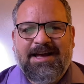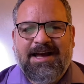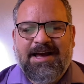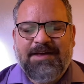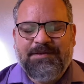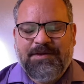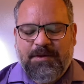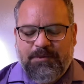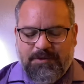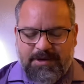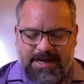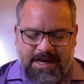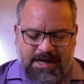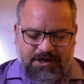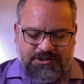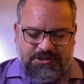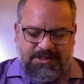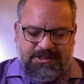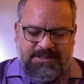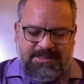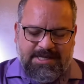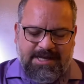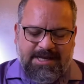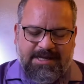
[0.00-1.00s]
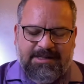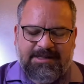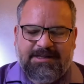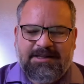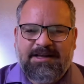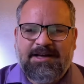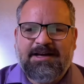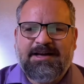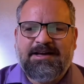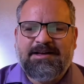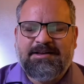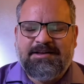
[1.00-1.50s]
And they would actually take
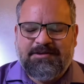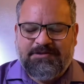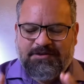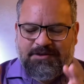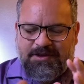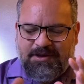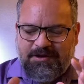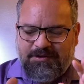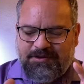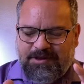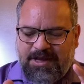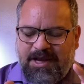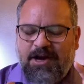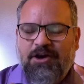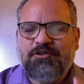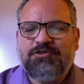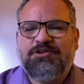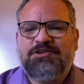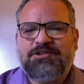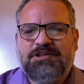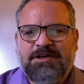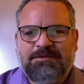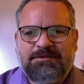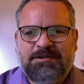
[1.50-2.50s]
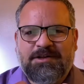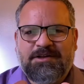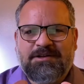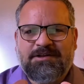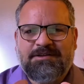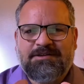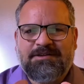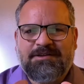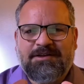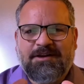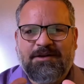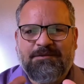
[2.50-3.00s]
uh, the, the elders of
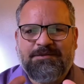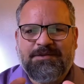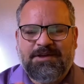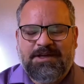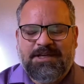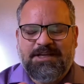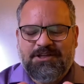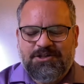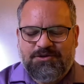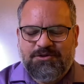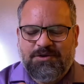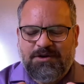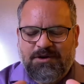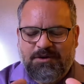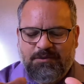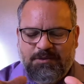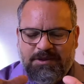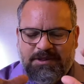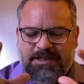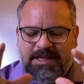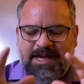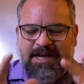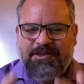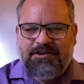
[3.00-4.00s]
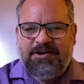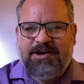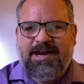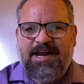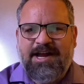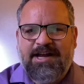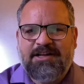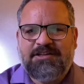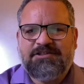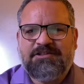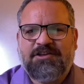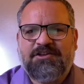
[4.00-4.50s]
the of the Israel would lay their
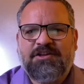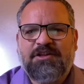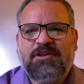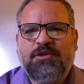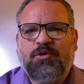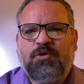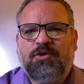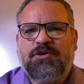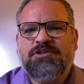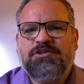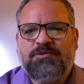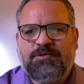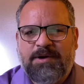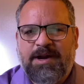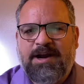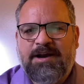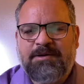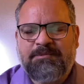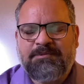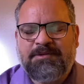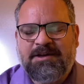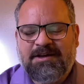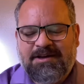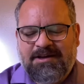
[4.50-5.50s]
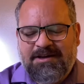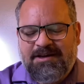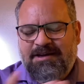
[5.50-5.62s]
hands on the Lord's ram,